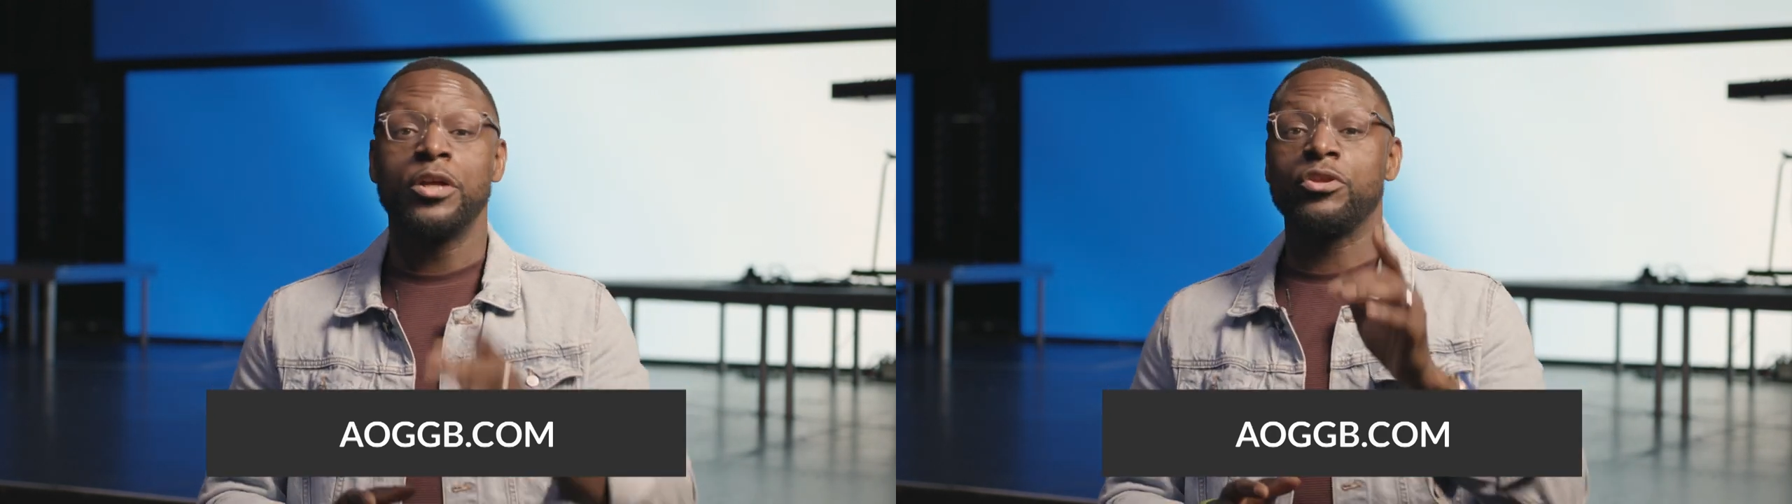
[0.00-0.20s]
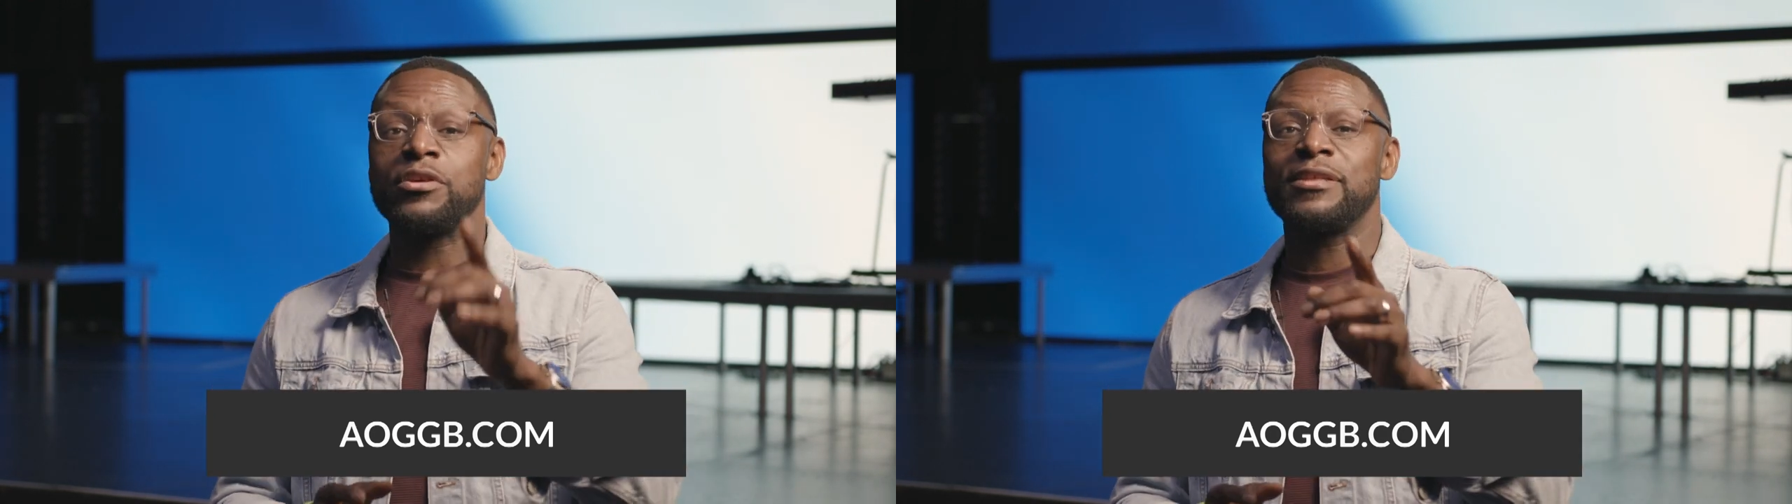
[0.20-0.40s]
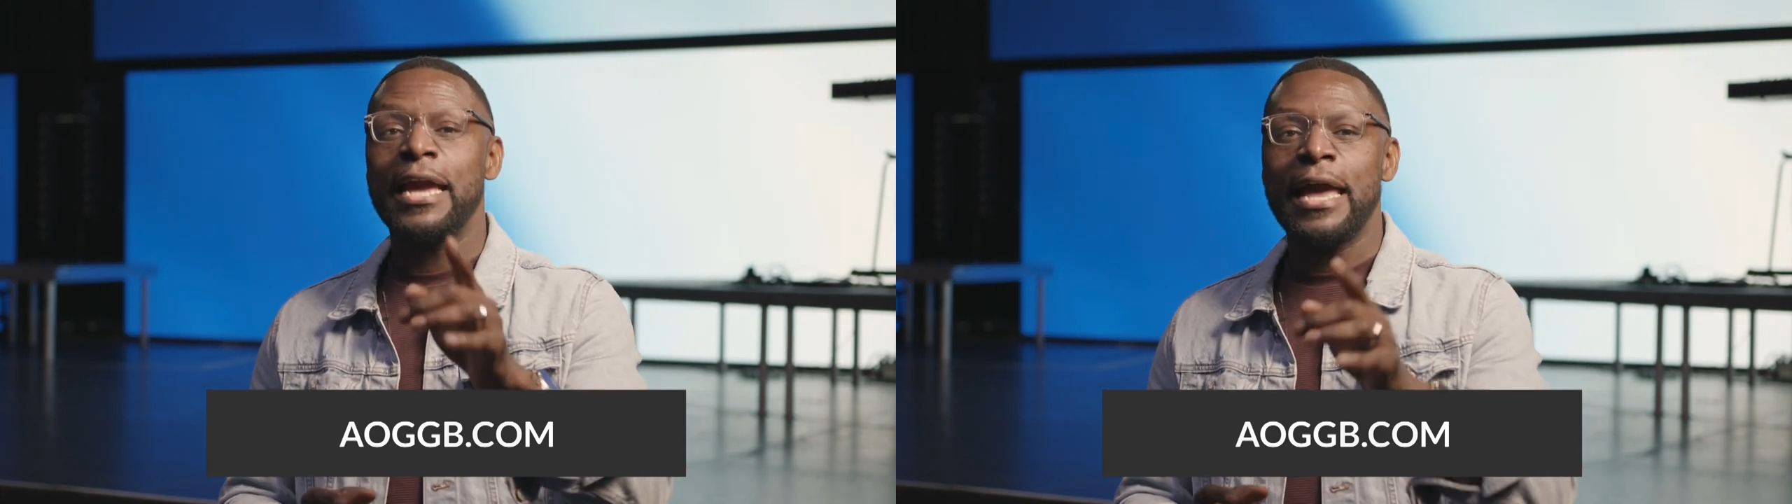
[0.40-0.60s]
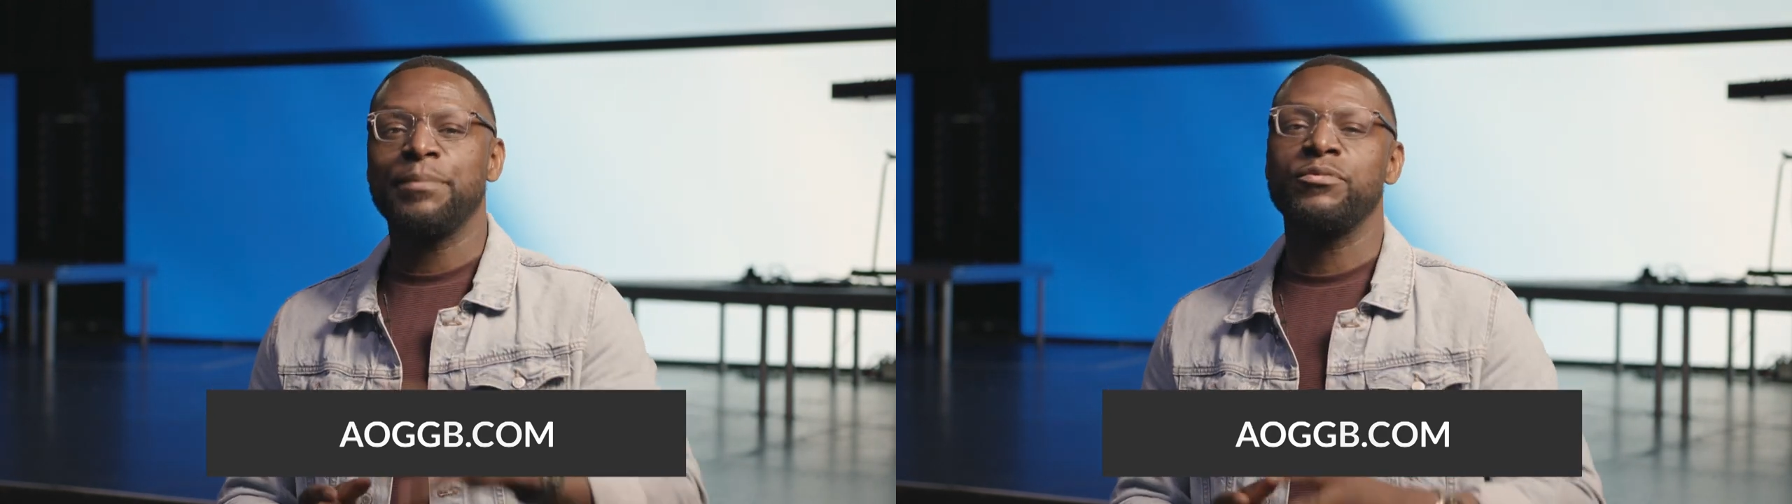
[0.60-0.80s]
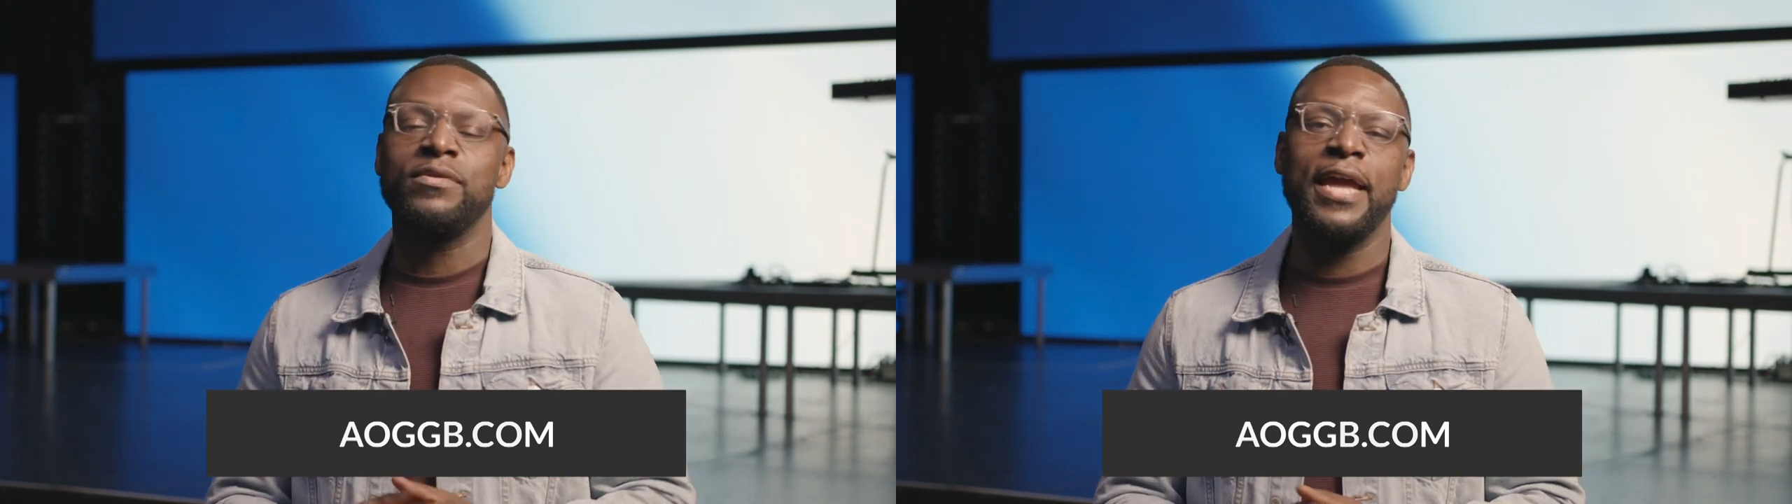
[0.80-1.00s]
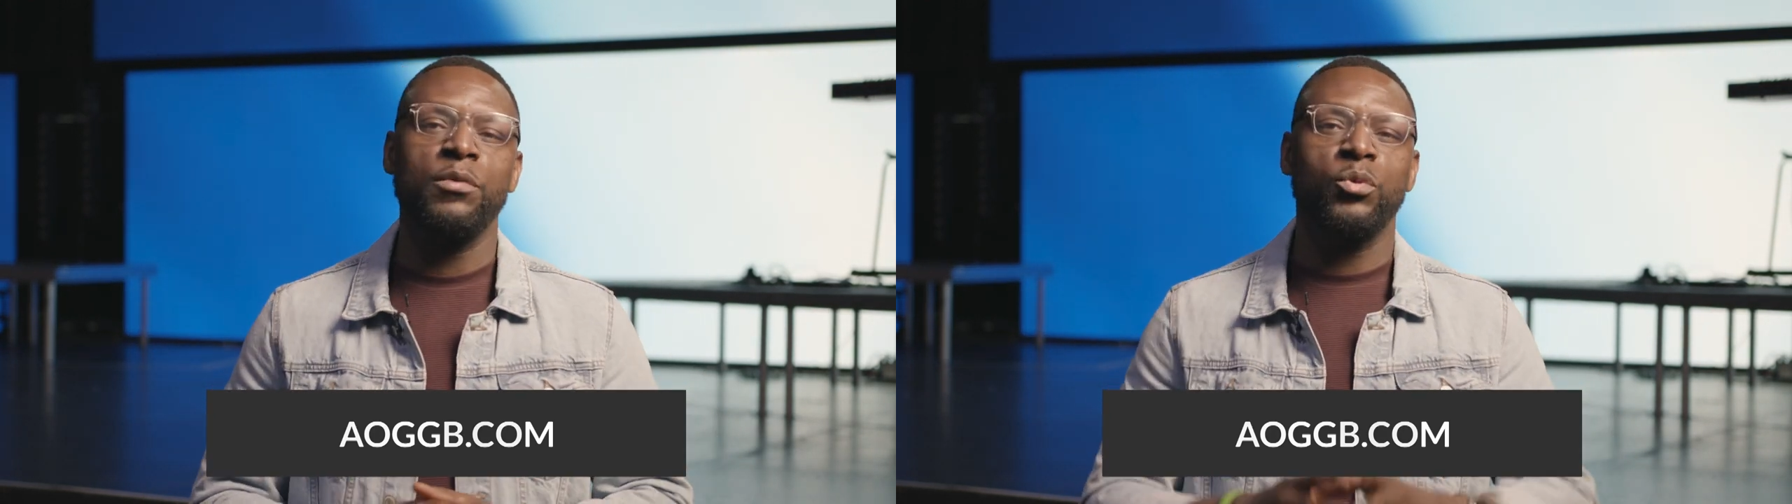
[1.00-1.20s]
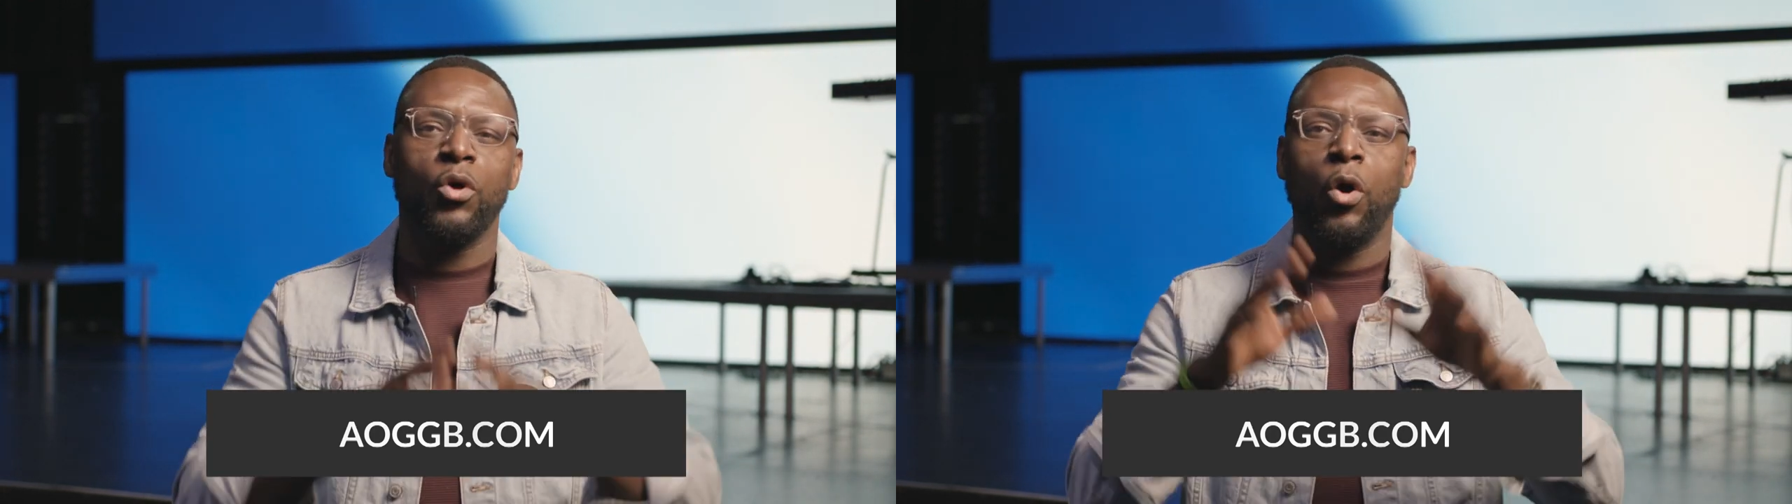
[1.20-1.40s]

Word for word: To stay up to date with